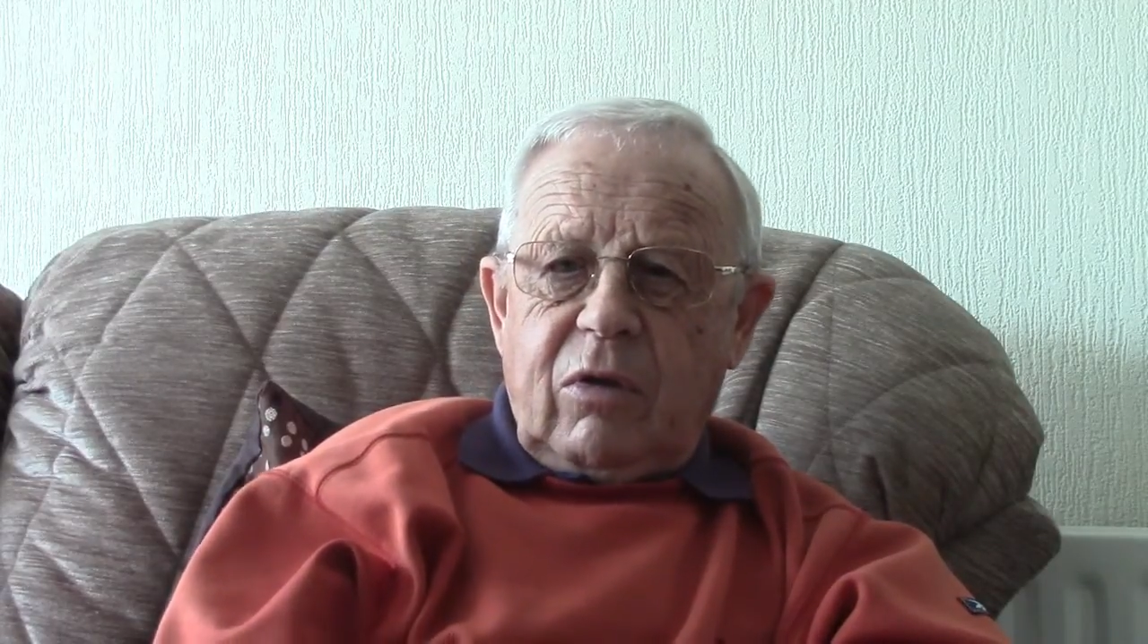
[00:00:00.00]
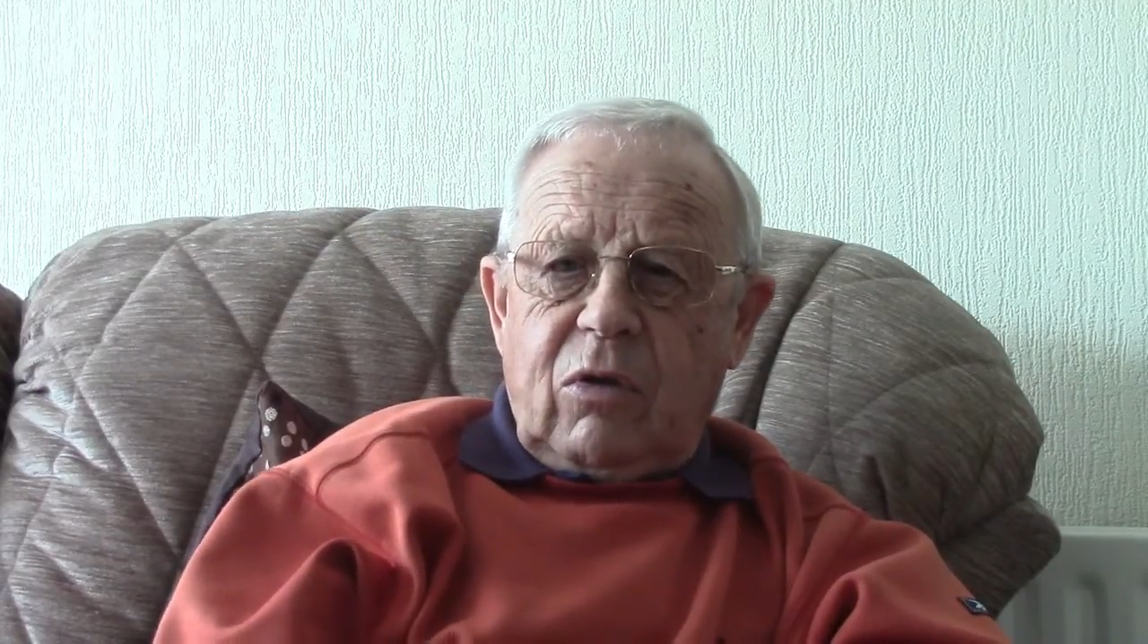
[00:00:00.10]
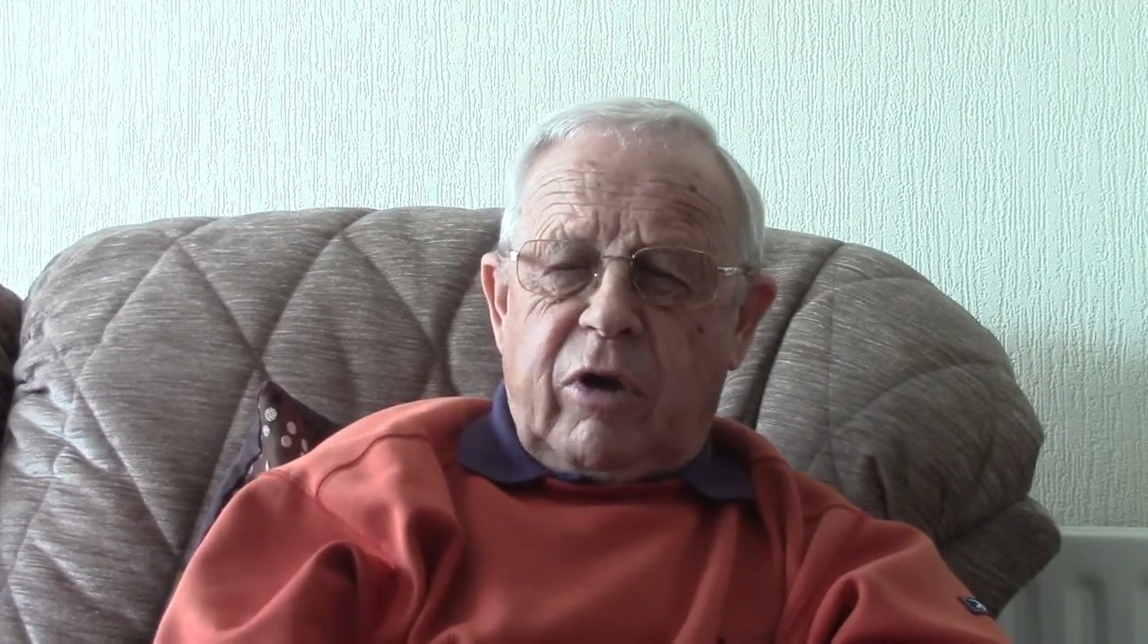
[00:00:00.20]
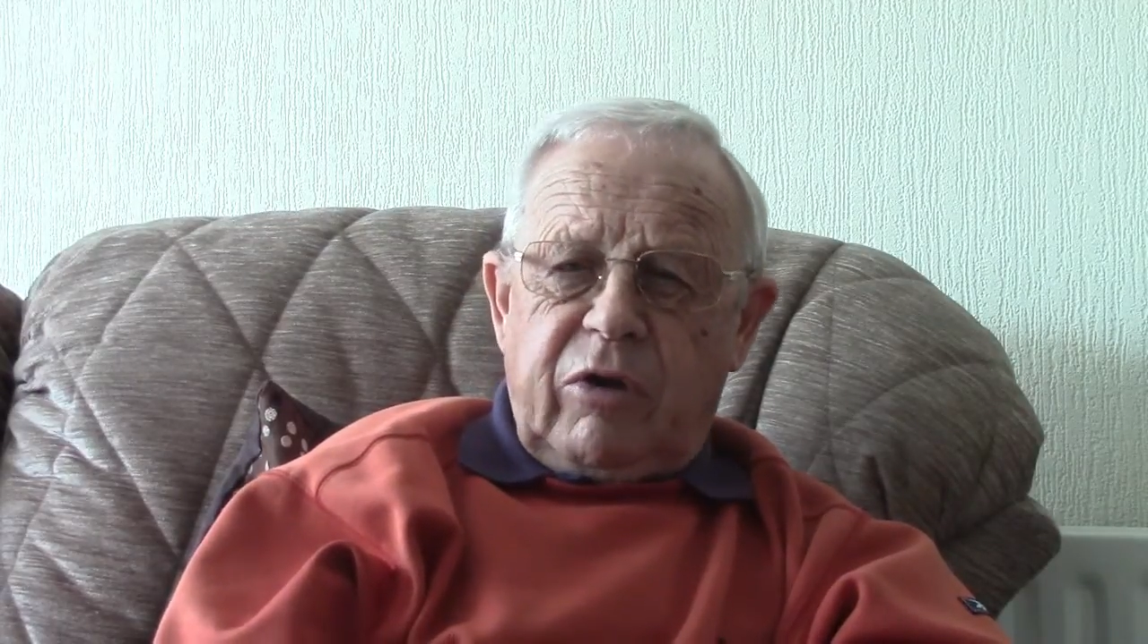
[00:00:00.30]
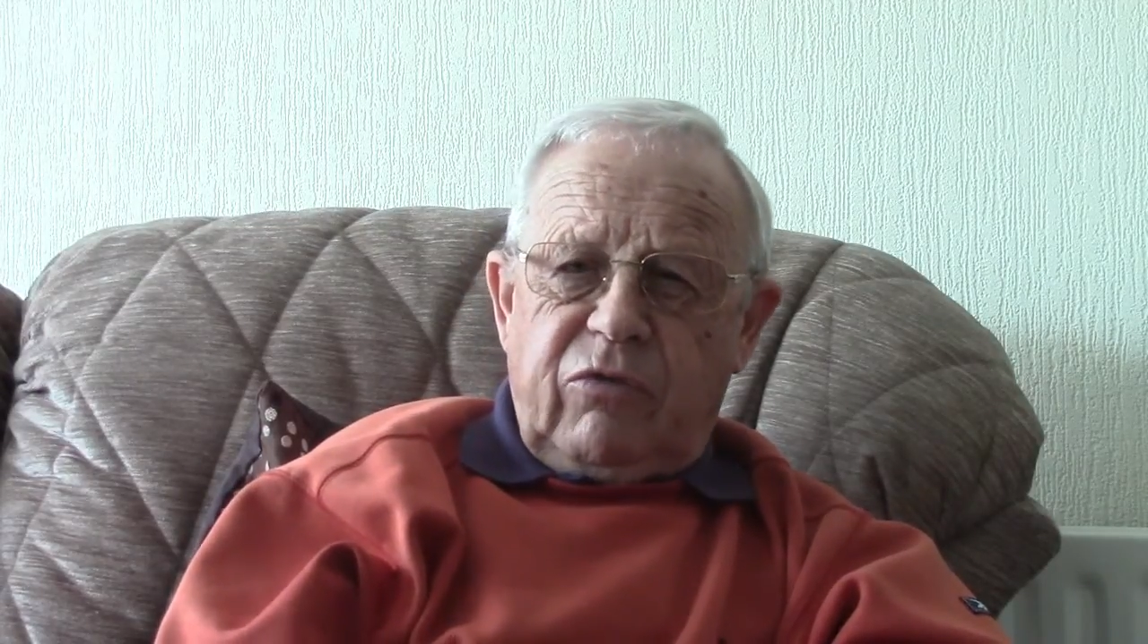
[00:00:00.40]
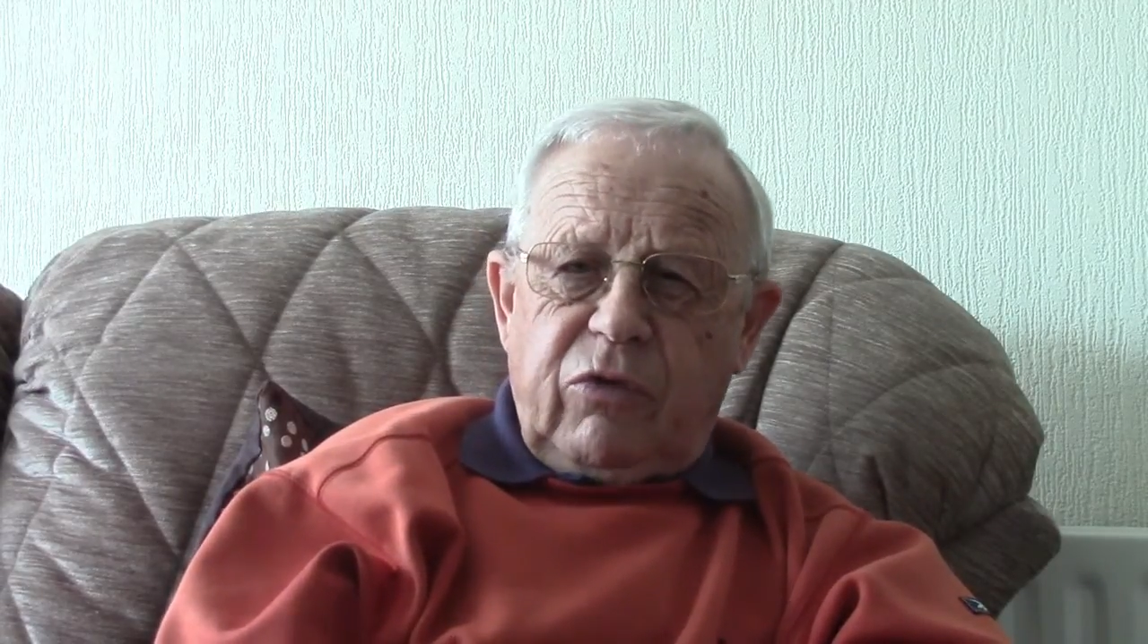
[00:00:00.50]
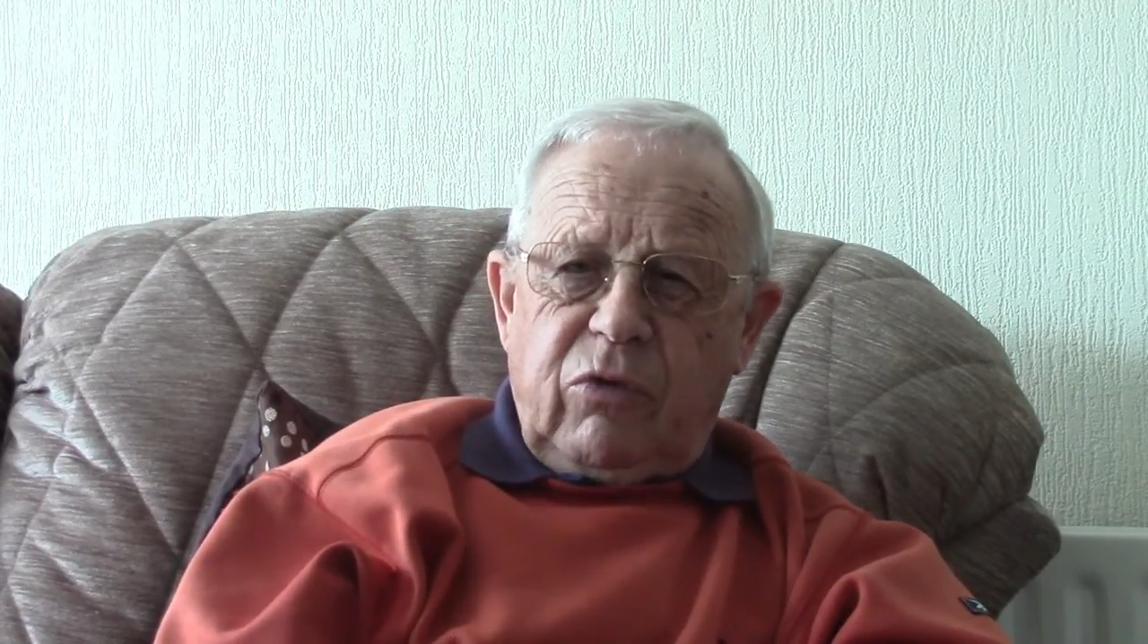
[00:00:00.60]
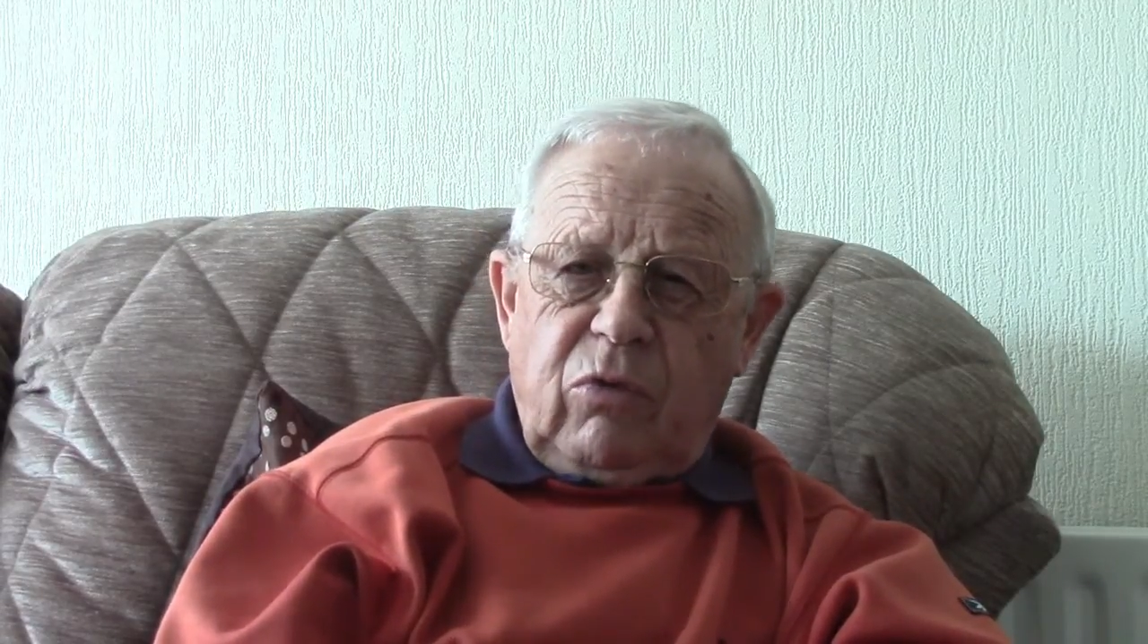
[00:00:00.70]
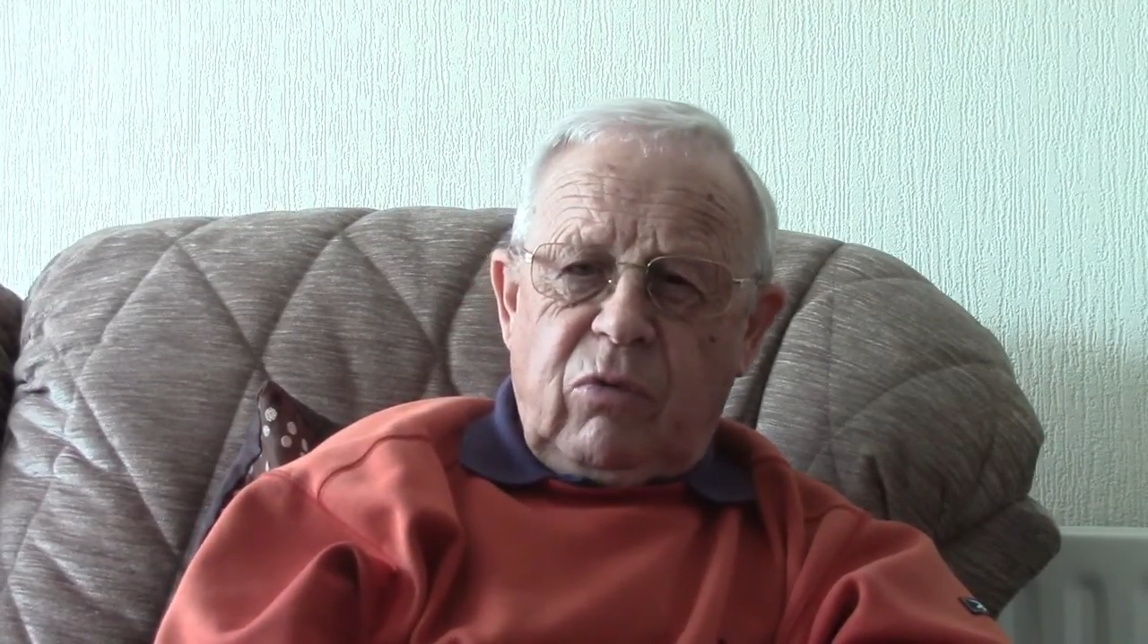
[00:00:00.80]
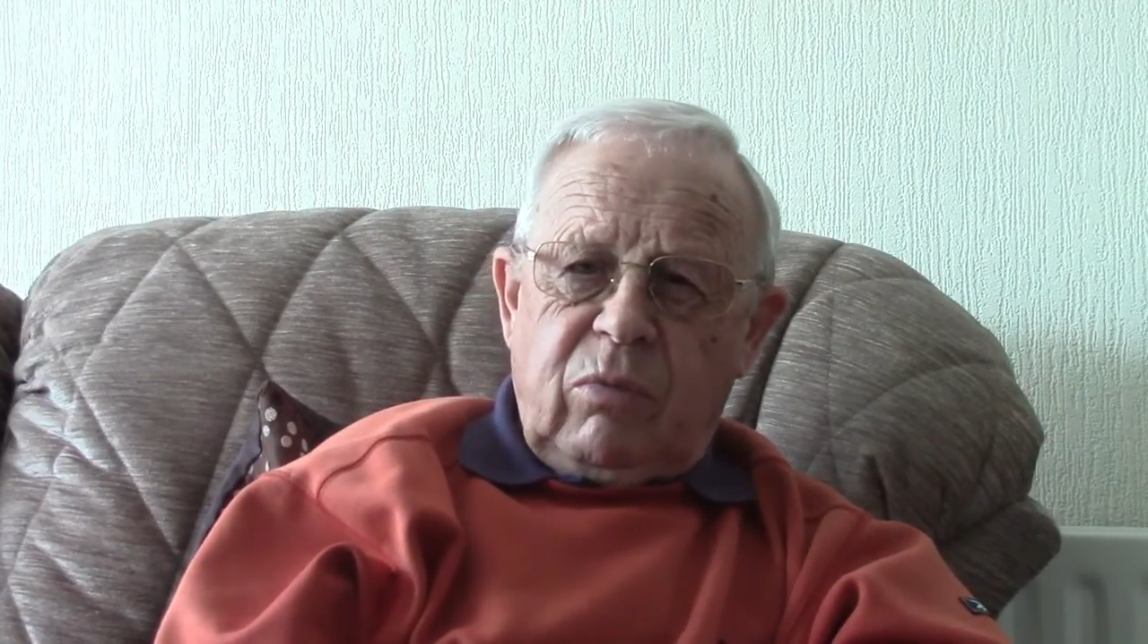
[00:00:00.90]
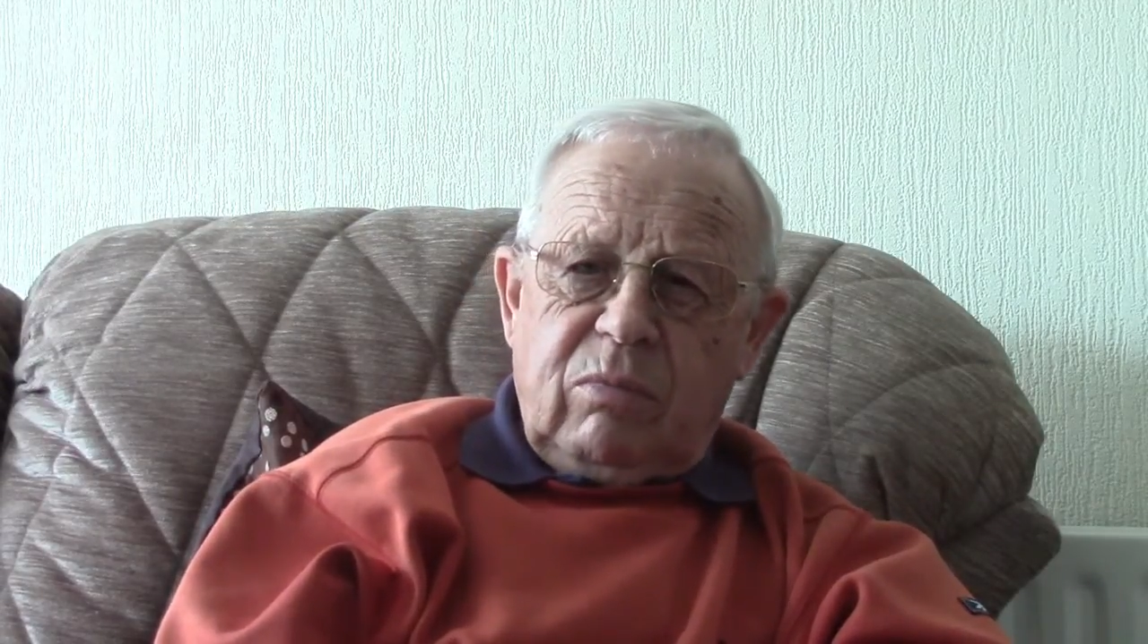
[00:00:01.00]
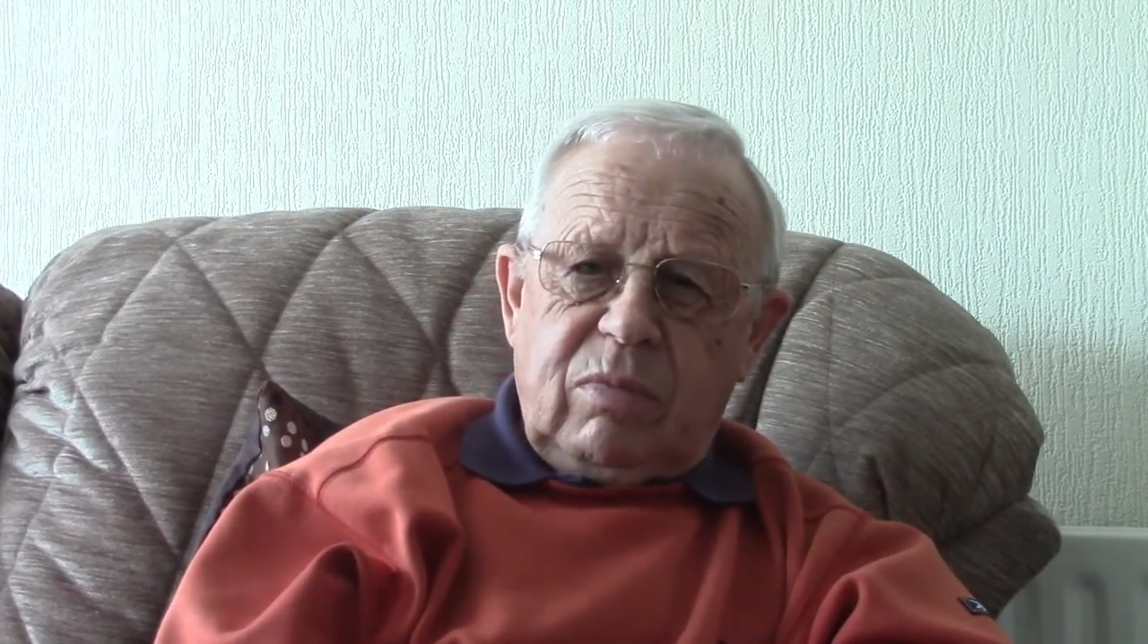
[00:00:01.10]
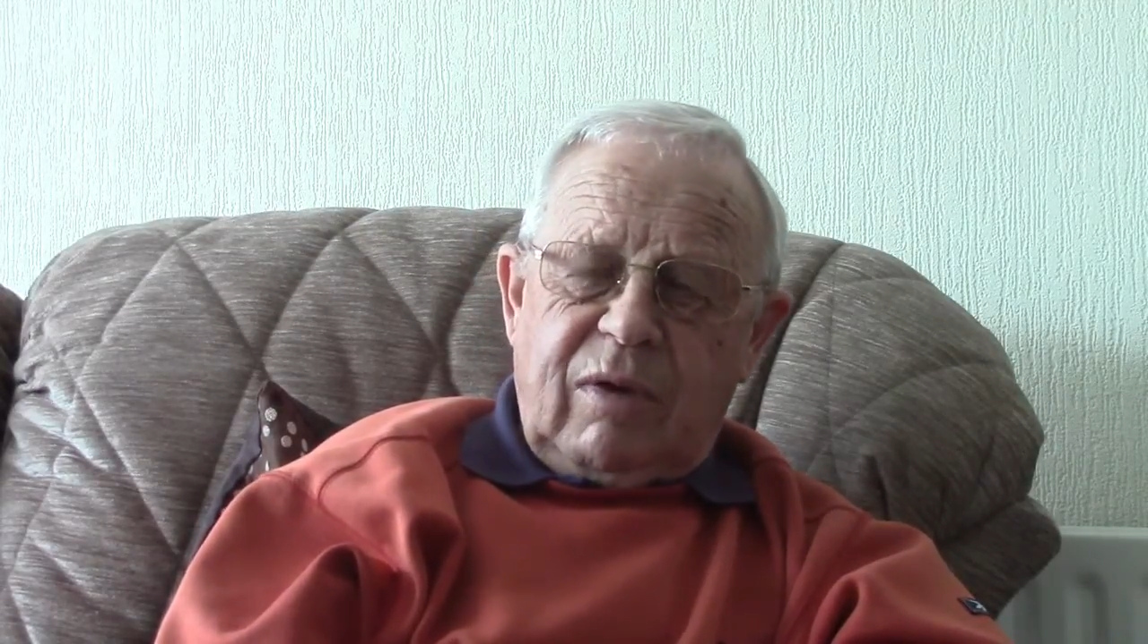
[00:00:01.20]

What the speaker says: quite a few,